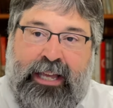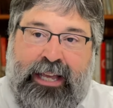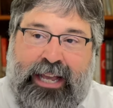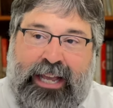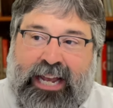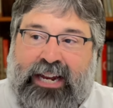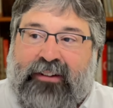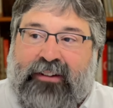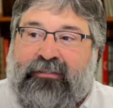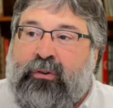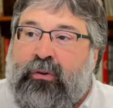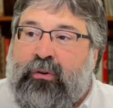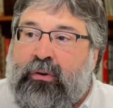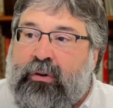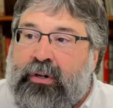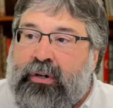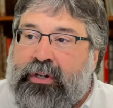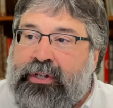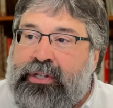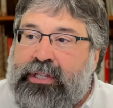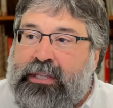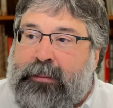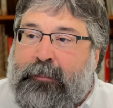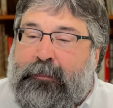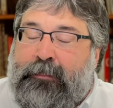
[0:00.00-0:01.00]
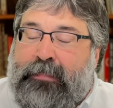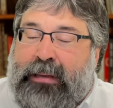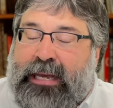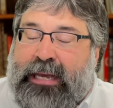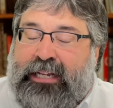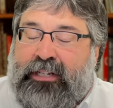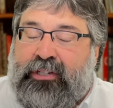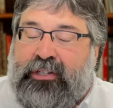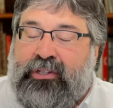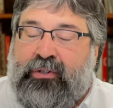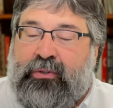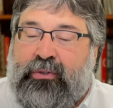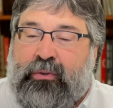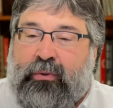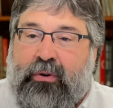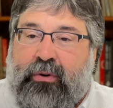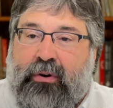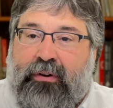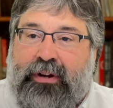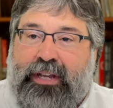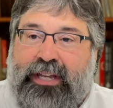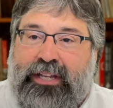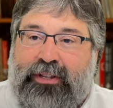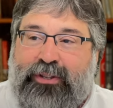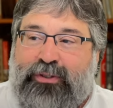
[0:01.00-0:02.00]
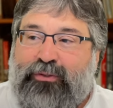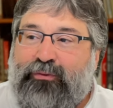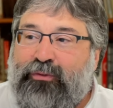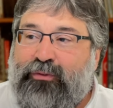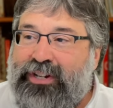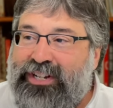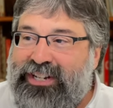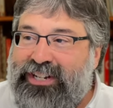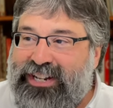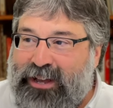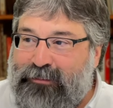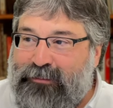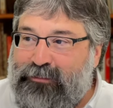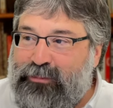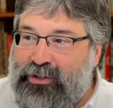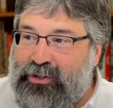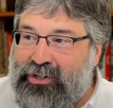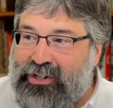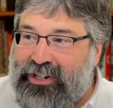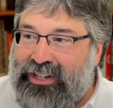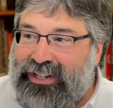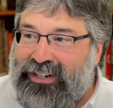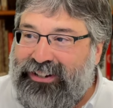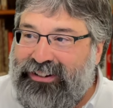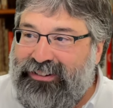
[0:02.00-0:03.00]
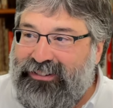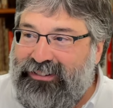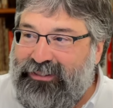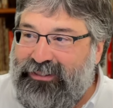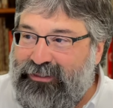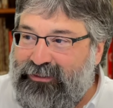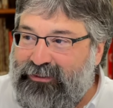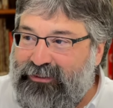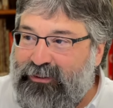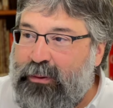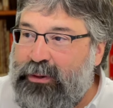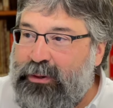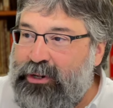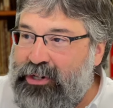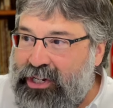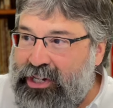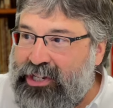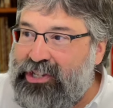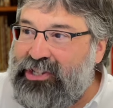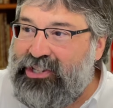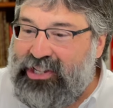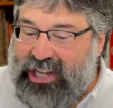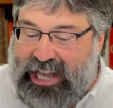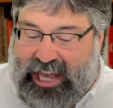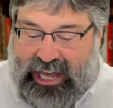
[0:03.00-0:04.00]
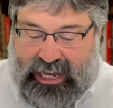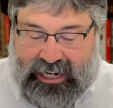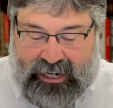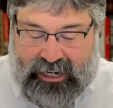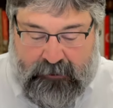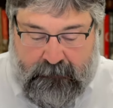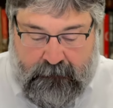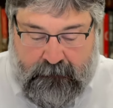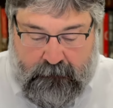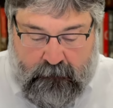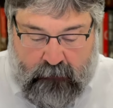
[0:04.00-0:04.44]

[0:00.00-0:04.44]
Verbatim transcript: And of course, the big story is redemption, what we just said.